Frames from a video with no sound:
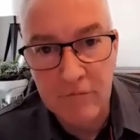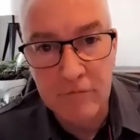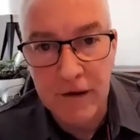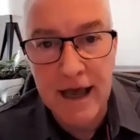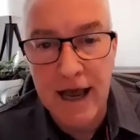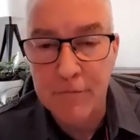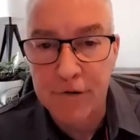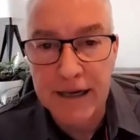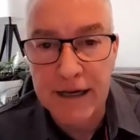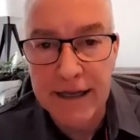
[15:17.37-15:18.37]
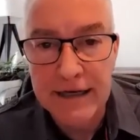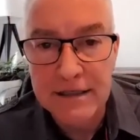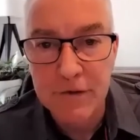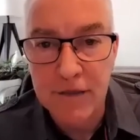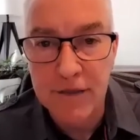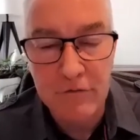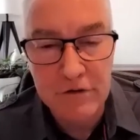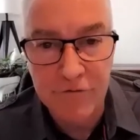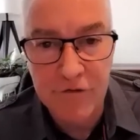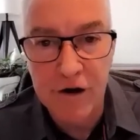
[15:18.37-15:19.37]
Became pretty clear to me that was
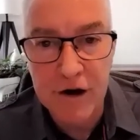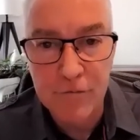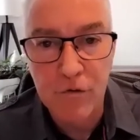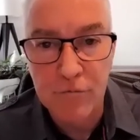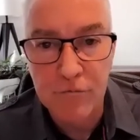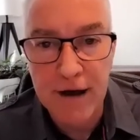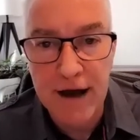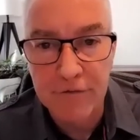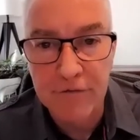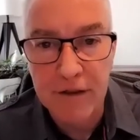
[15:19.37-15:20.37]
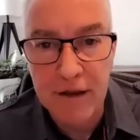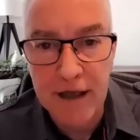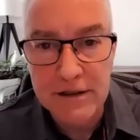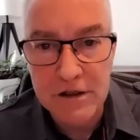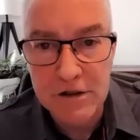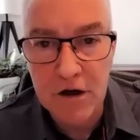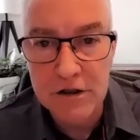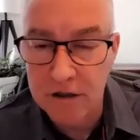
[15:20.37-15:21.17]
a very important part of the exercise.